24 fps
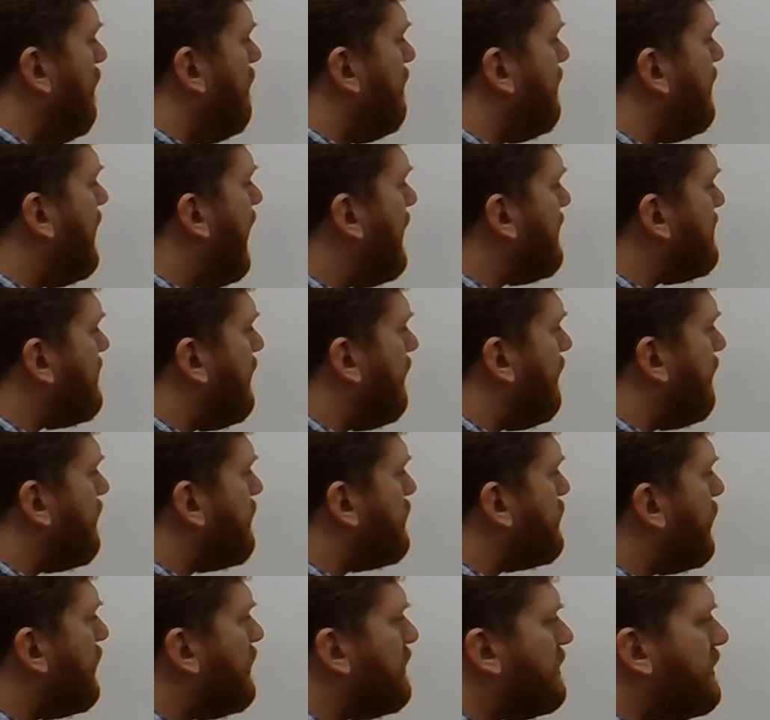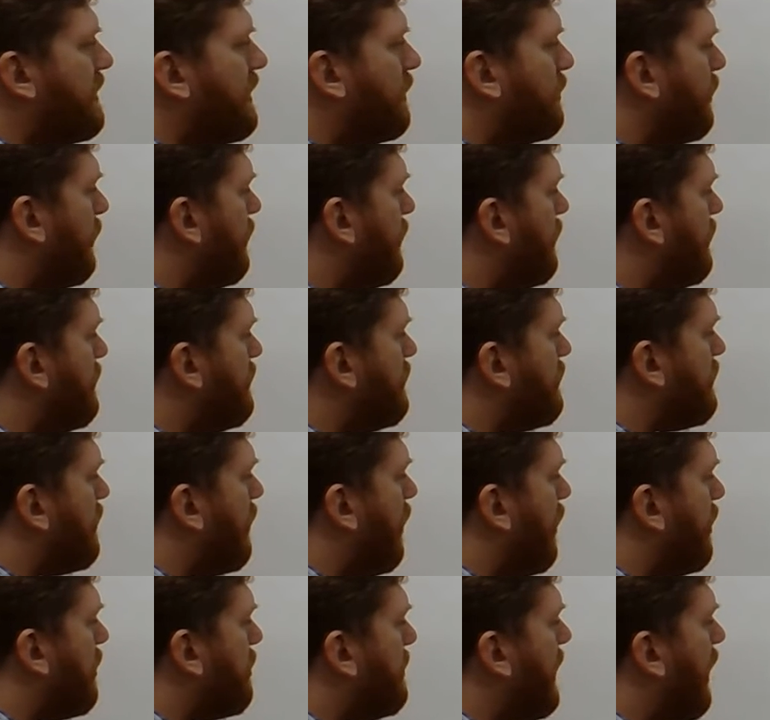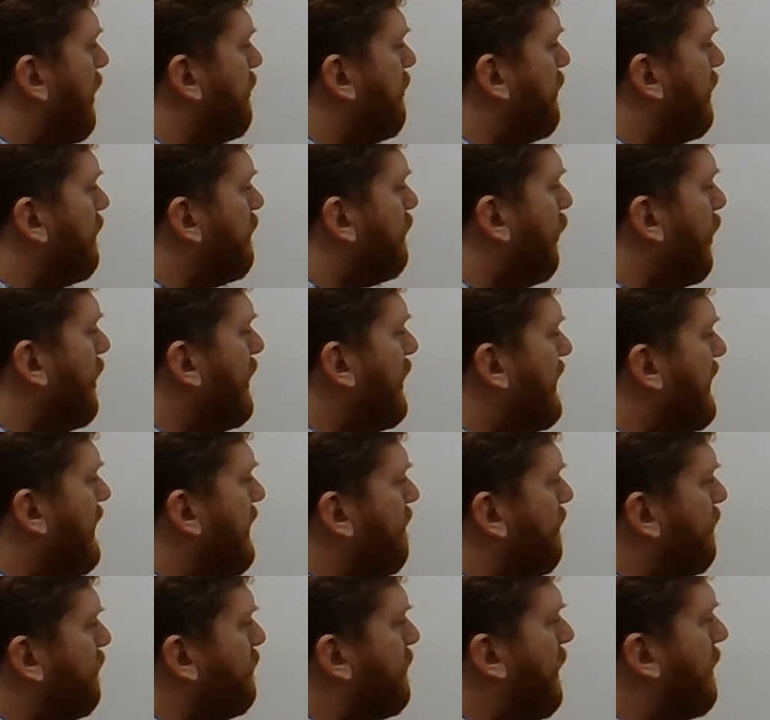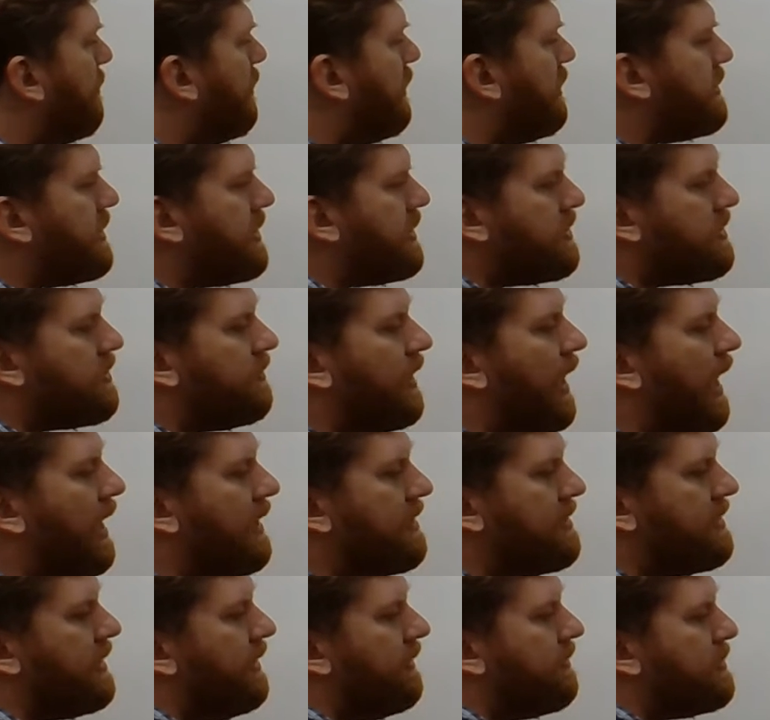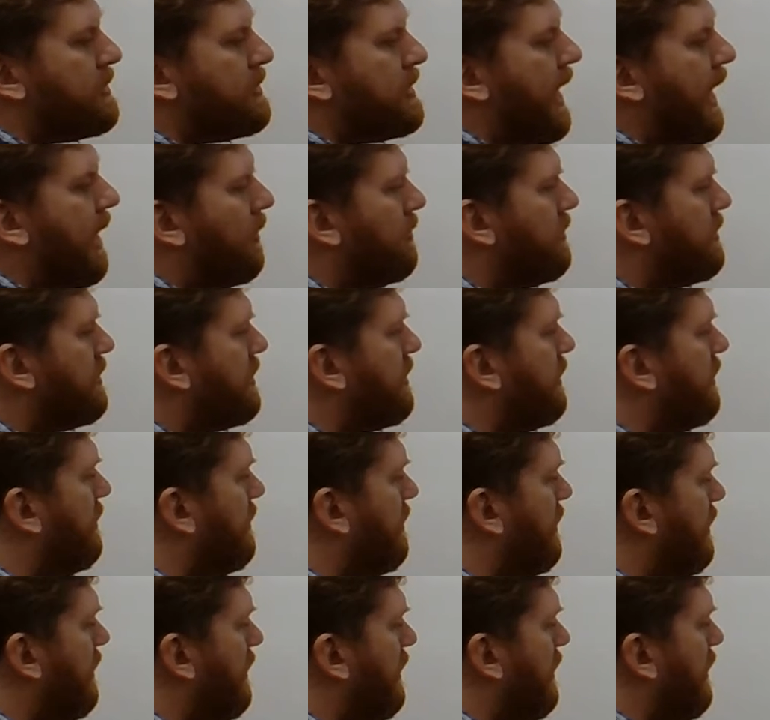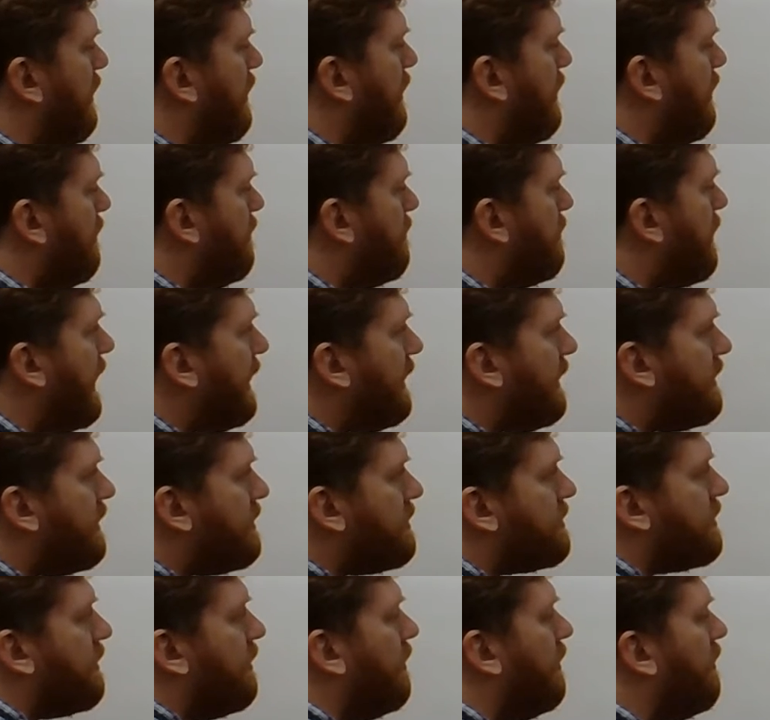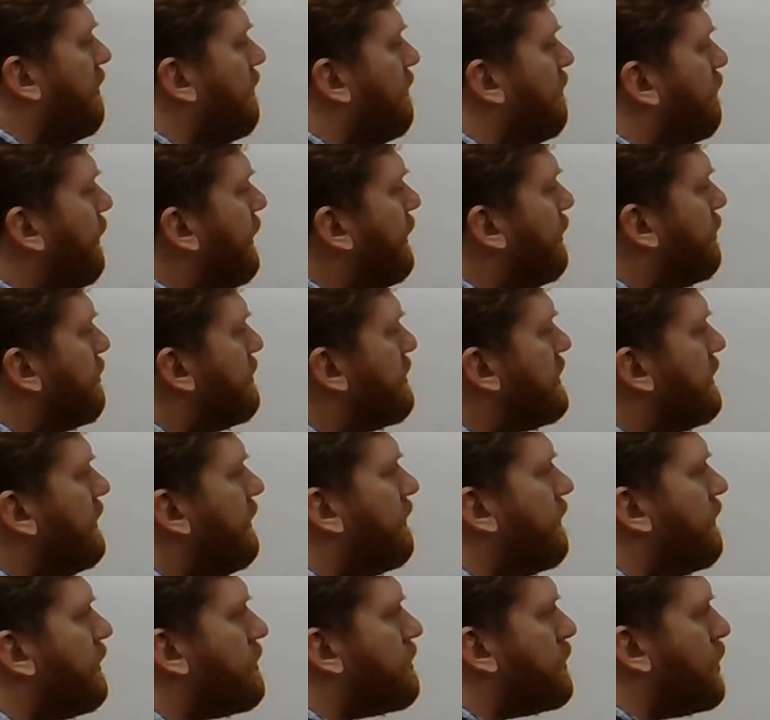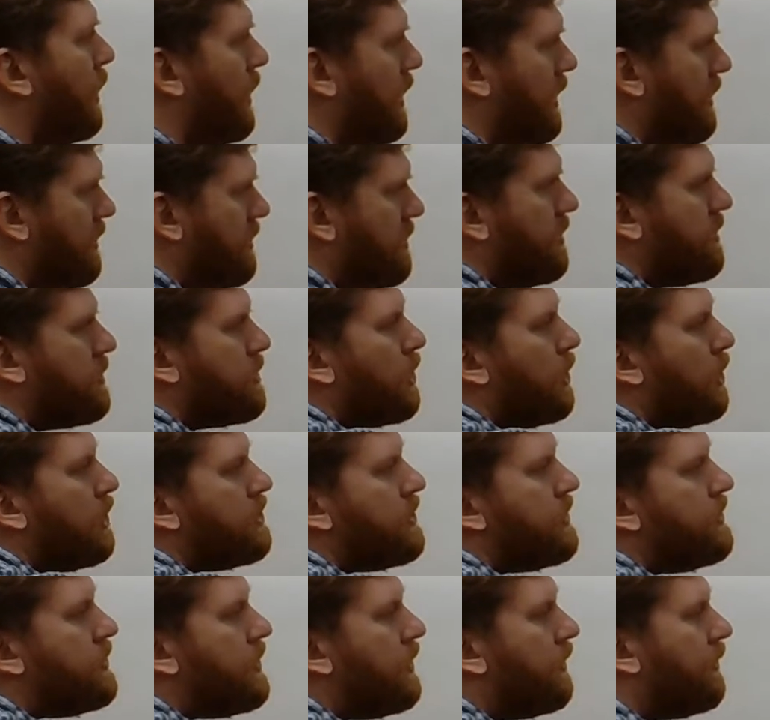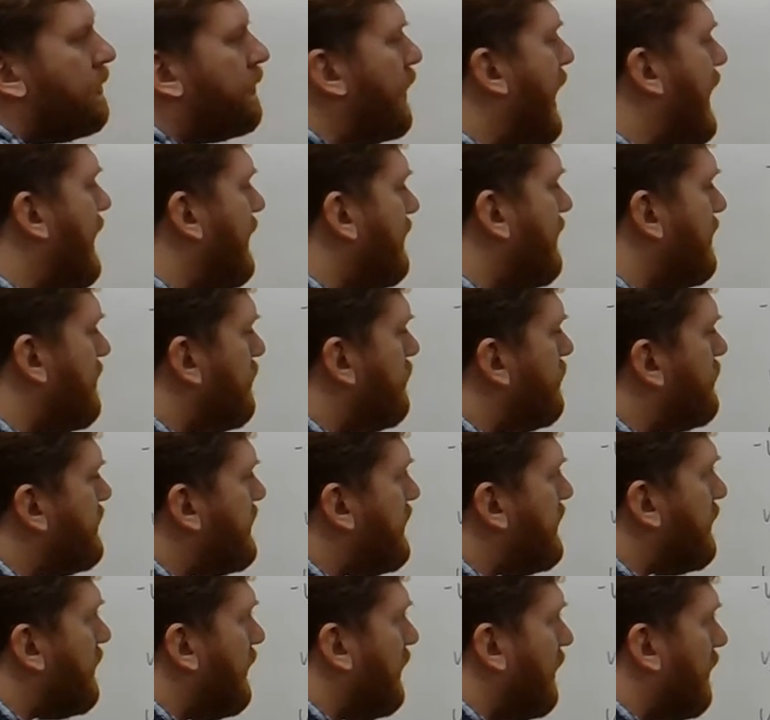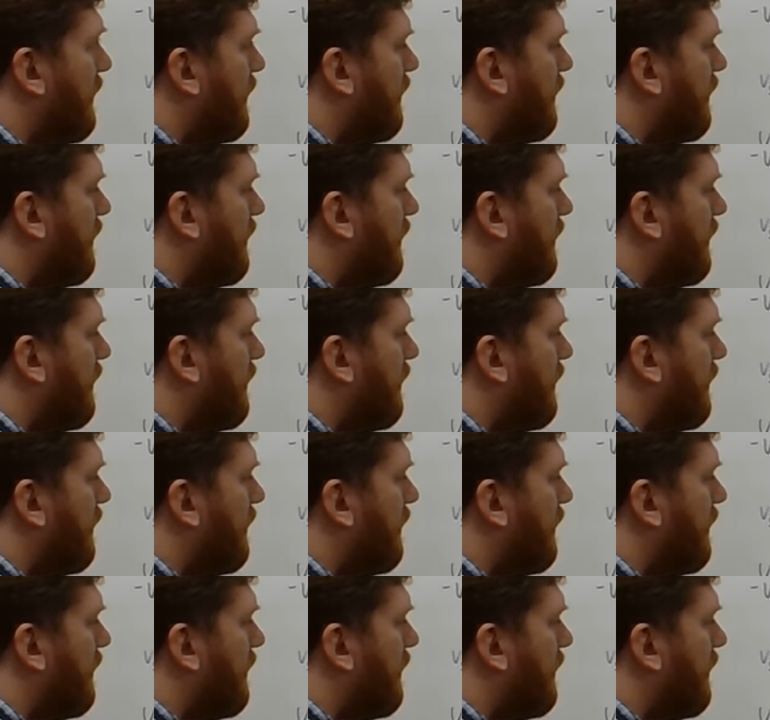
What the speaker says: Velocity of the source equals 340. Remember, this is the velocity of sound. Minus frequency of the source. The source is your friend who's singing.